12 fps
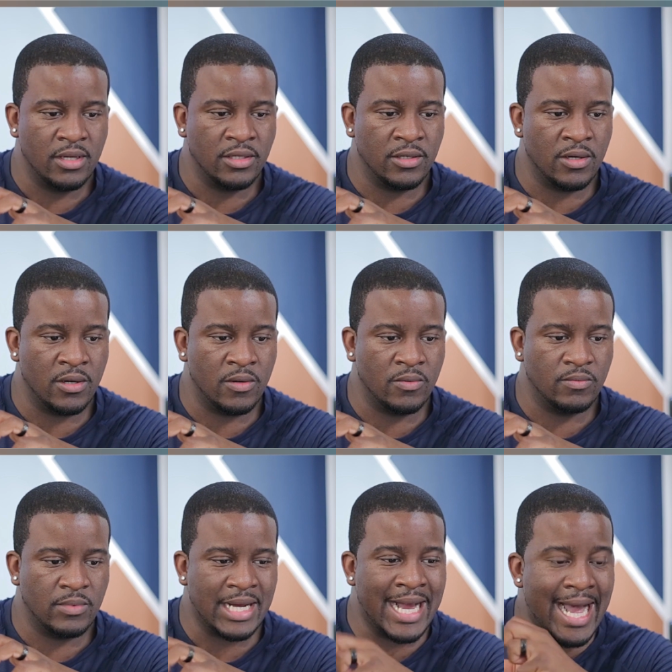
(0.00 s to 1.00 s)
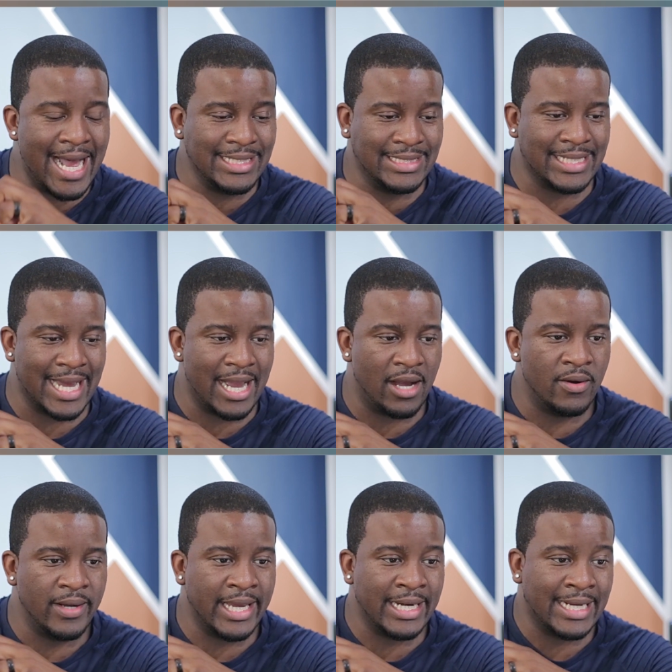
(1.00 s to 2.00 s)
you know,
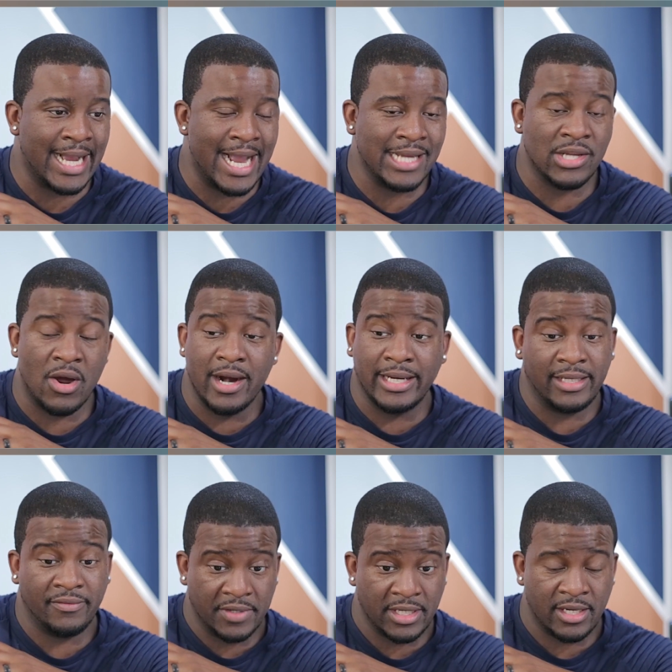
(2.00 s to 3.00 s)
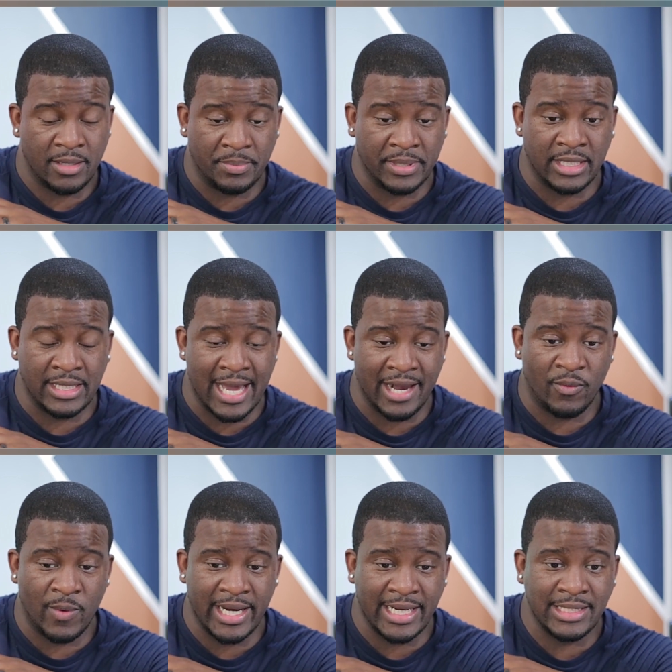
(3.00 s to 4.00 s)
hostile and guys are giving up in a lot
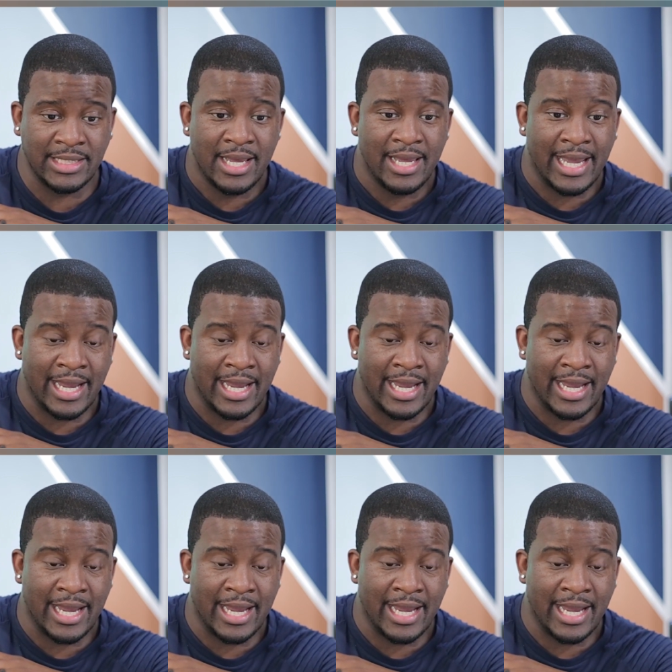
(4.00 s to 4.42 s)
of ways